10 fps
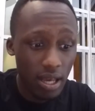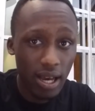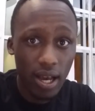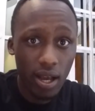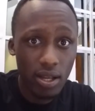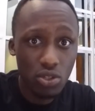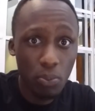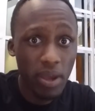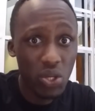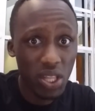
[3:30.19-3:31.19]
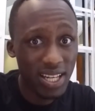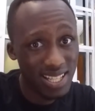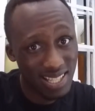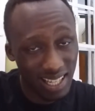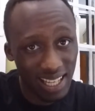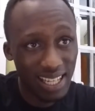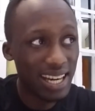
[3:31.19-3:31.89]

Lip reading: to make sure that it's clear.